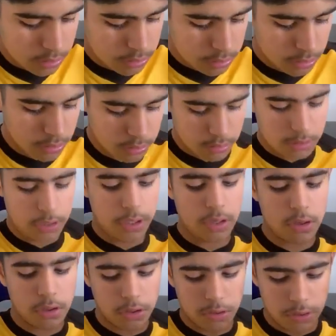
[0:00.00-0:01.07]
so
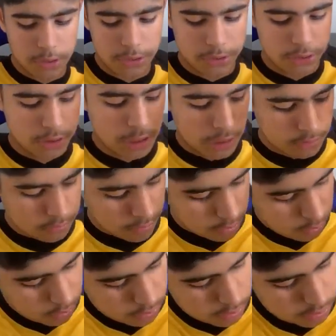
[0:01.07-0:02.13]
you know it stands
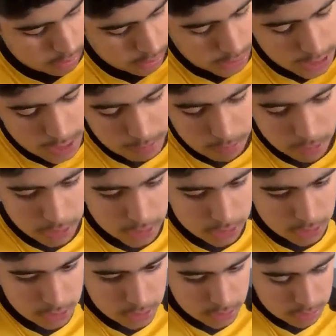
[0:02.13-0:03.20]
out. The cable
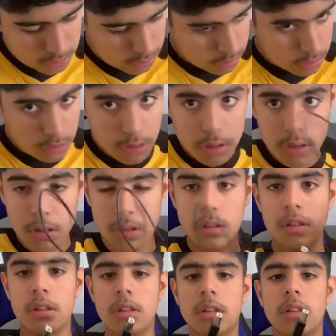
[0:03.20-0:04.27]
is
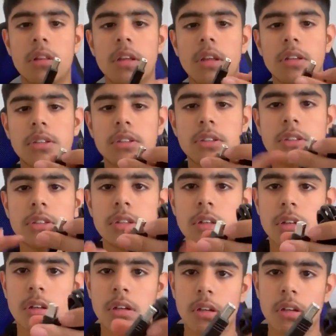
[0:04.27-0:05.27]
this.